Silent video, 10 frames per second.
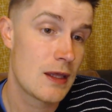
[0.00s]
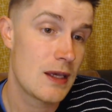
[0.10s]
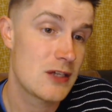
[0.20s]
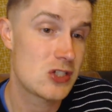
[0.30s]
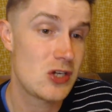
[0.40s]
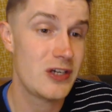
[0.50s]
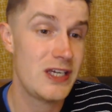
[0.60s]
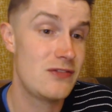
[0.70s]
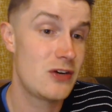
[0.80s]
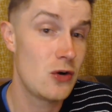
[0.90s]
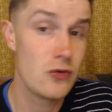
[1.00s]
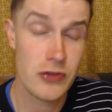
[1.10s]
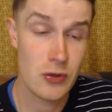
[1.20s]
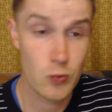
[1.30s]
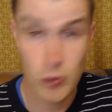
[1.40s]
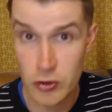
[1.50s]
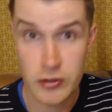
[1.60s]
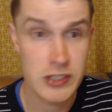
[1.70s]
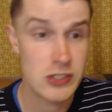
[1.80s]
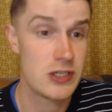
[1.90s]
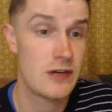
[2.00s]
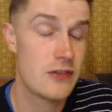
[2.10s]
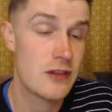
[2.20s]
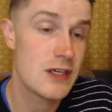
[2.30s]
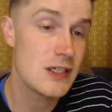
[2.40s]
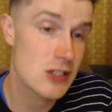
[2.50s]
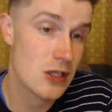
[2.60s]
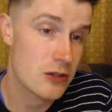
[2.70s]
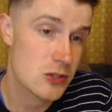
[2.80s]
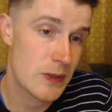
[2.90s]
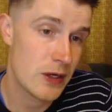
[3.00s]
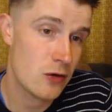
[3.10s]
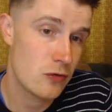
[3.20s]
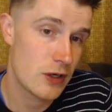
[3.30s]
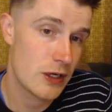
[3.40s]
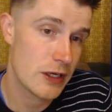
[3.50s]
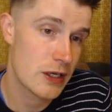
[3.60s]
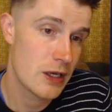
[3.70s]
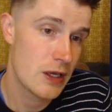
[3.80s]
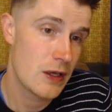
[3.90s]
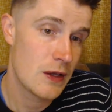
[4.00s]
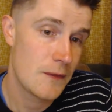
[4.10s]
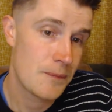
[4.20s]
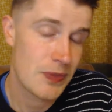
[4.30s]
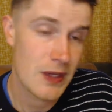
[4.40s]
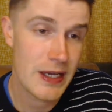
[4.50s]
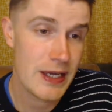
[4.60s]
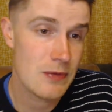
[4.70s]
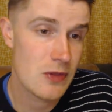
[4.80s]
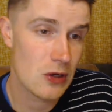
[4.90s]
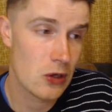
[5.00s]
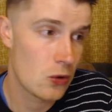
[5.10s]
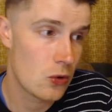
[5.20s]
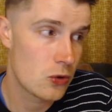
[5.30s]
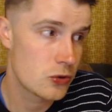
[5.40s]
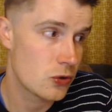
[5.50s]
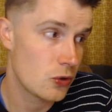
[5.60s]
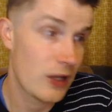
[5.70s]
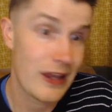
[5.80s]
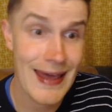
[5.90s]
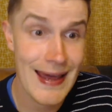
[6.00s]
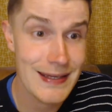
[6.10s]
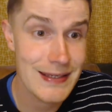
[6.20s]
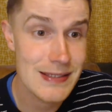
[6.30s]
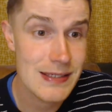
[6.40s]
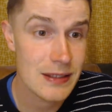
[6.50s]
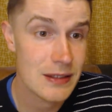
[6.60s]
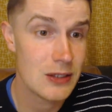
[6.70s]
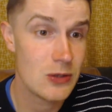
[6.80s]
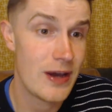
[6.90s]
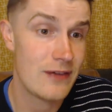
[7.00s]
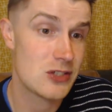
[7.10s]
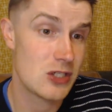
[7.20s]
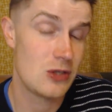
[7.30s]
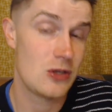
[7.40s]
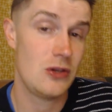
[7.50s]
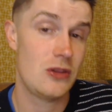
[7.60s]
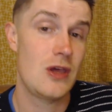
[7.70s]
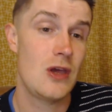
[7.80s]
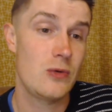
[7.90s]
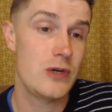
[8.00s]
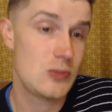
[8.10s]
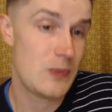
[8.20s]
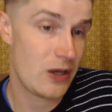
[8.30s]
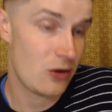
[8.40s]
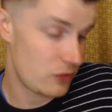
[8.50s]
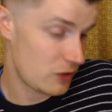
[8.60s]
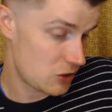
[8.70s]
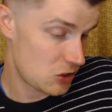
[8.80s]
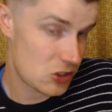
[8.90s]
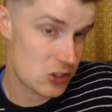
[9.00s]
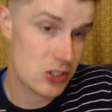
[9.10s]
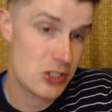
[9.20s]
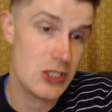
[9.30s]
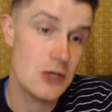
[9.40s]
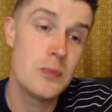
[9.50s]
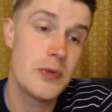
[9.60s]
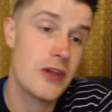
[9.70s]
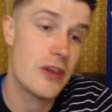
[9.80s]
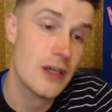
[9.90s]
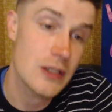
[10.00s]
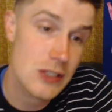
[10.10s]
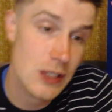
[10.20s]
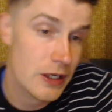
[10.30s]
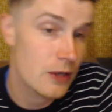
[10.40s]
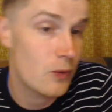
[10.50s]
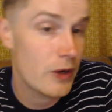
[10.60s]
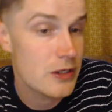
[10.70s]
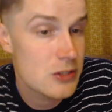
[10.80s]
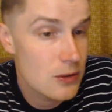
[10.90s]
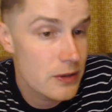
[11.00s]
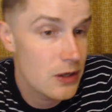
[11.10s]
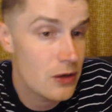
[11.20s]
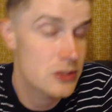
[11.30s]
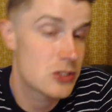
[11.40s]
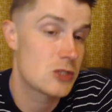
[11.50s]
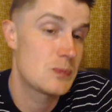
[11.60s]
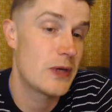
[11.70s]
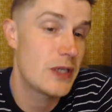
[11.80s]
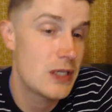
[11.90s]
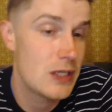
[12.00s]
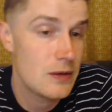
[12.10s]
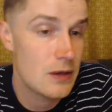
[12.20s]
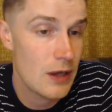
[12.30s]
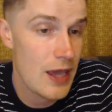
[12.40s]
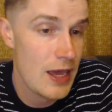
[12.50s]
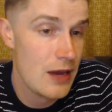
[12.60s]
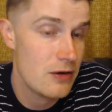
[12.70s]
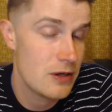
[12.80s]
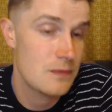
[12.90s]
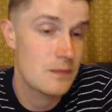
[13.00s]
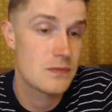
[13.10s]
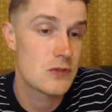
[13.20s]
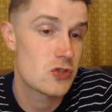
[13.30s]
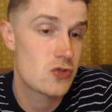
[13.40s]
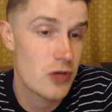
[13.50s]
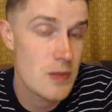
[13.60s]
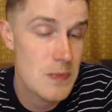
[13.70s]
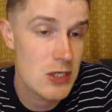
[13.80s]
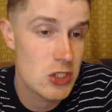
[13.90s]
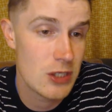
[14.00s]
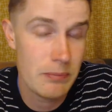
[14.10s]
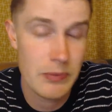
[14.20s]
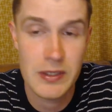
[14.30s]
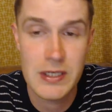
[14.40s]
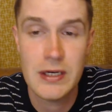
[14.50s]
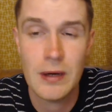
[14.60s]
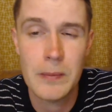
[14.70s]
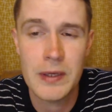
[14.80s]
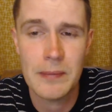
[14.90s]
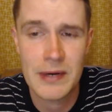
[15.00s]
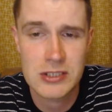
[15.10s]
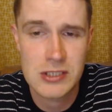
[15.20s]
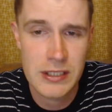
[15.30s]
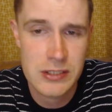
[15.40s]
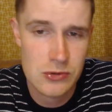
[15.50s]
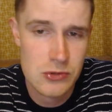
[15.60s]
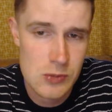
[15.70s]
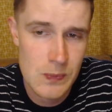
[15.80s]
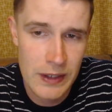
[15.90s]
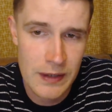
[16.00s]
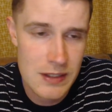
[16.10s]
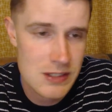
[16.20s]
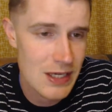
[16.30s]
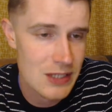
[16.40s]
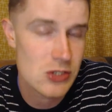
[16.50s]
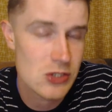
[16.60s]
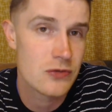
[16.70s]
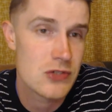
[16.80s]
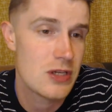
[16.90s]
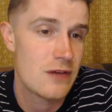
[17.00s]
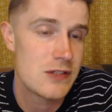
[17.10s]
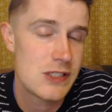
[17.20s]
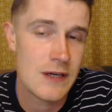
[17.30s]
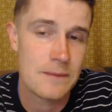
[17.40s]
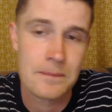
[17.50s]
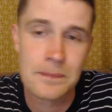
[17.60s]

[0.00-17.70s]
it's not even over the worthy stuff that these lots split over, like the name of the Lord or land, new heavens and earth. We split over stupid things like, why has Owen got spiky hair and a stripy jumper? He can't be a pastor. Let's all split. It's that sort of stuff, isn't it?